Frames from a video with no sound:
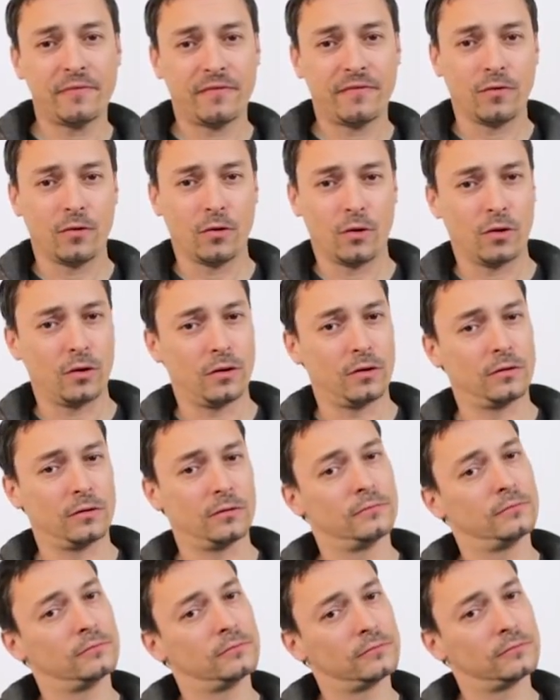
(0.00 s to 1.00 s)
for
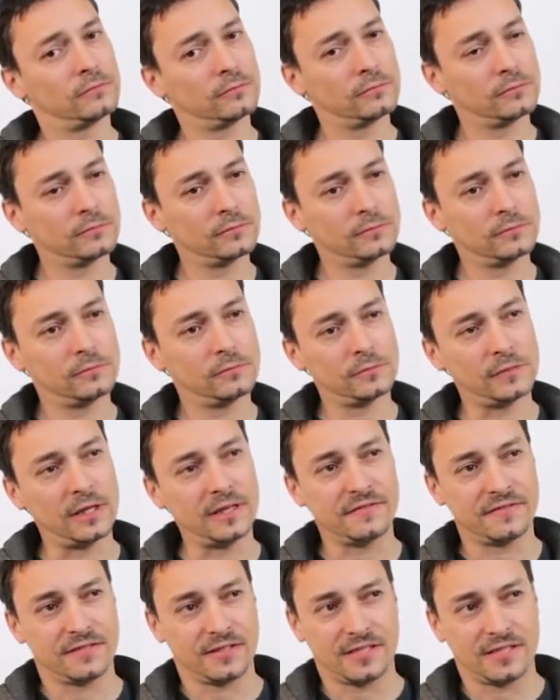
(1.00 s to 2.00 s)

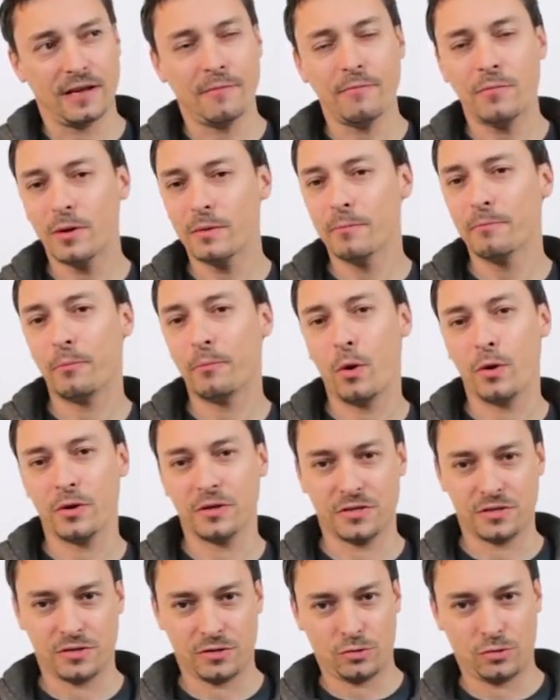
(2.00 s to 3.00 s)
if someone
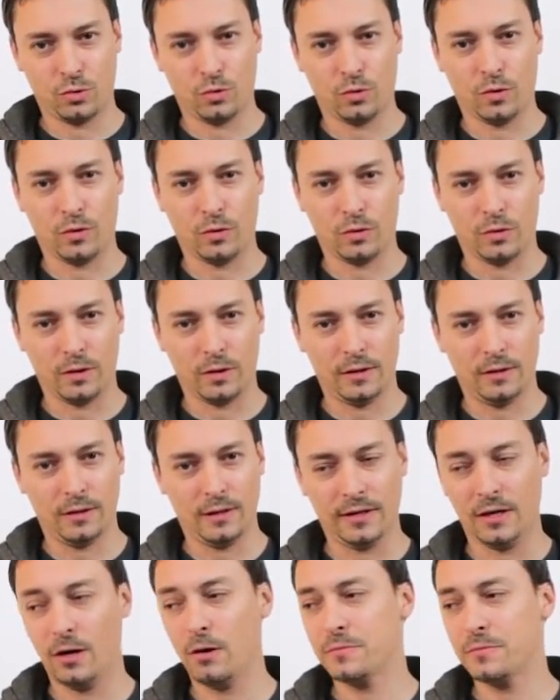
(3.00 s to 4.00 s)
points to
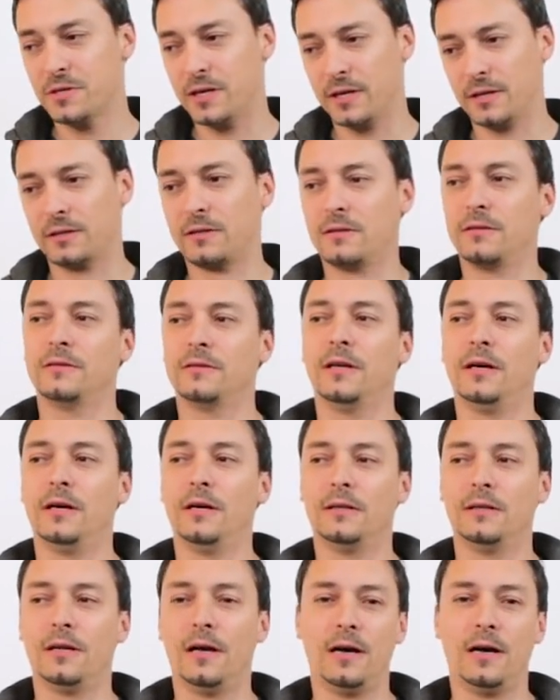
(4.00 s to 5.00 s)
an object
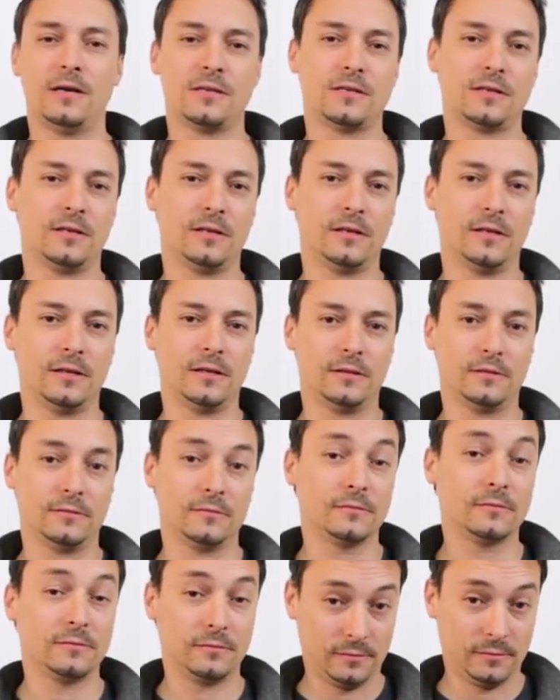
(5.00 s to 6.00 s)
that has
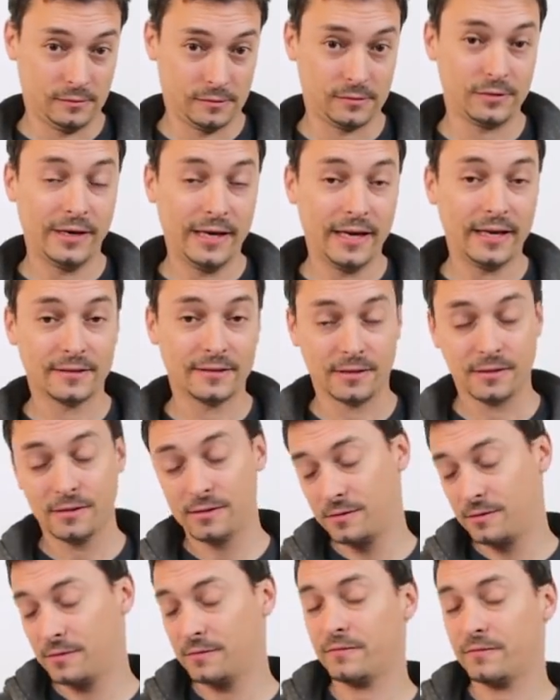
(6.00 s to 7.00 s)
3 letters,
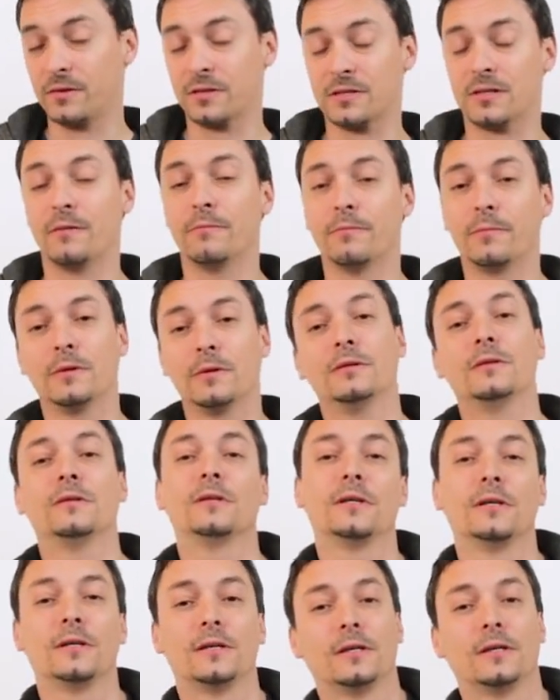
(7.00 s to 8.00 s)
for example,
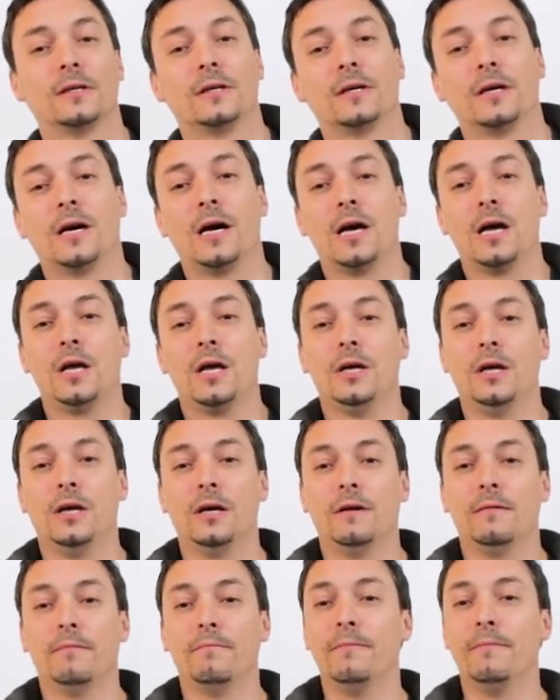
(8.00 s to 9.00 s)

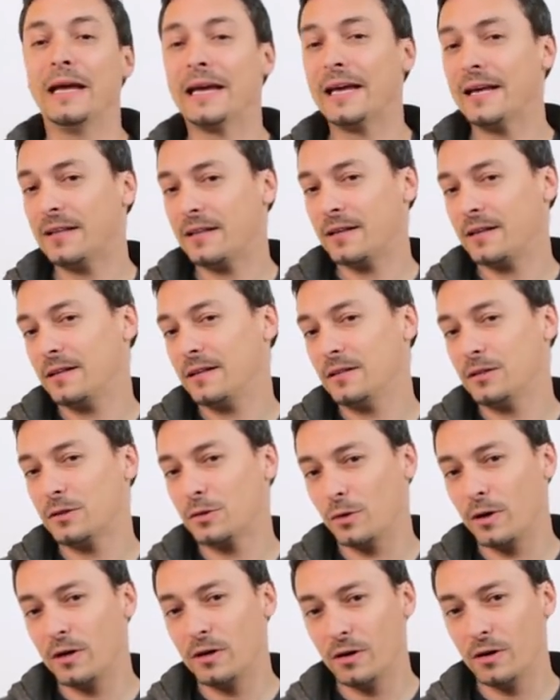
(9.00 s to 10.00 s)
make it
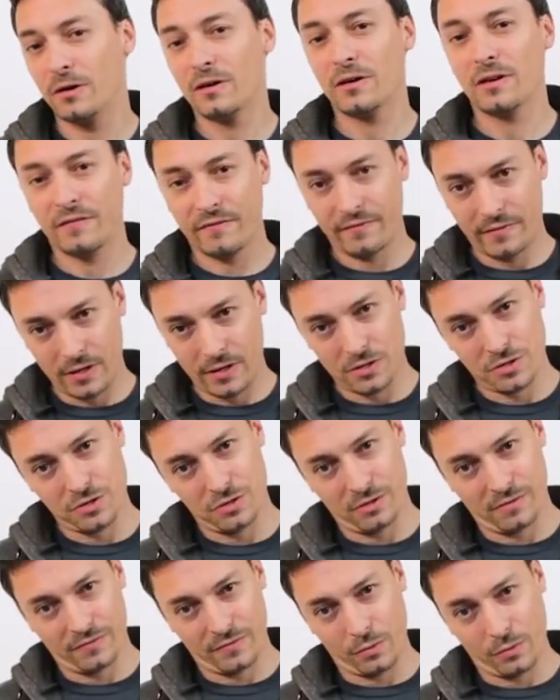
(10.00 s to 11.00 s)
into a longer
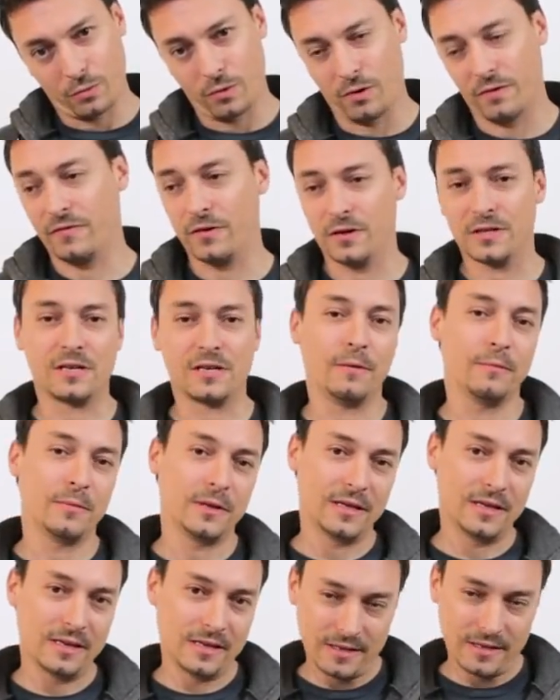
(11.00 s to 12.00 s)
version of the word. For example,
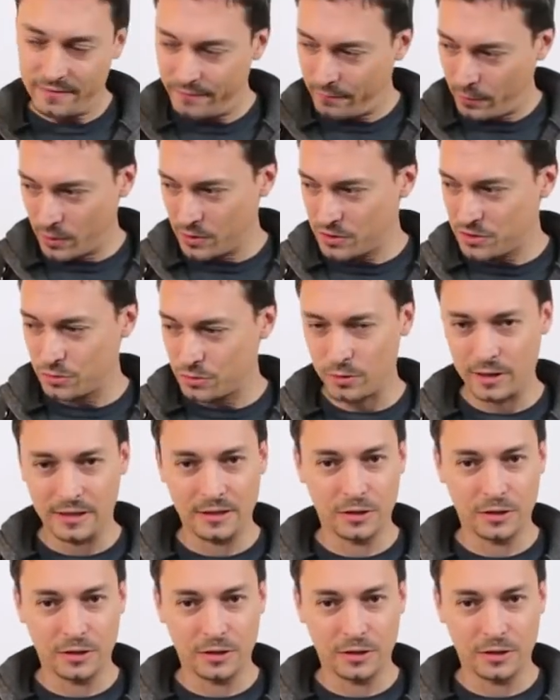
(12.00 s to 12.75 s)
if it points to a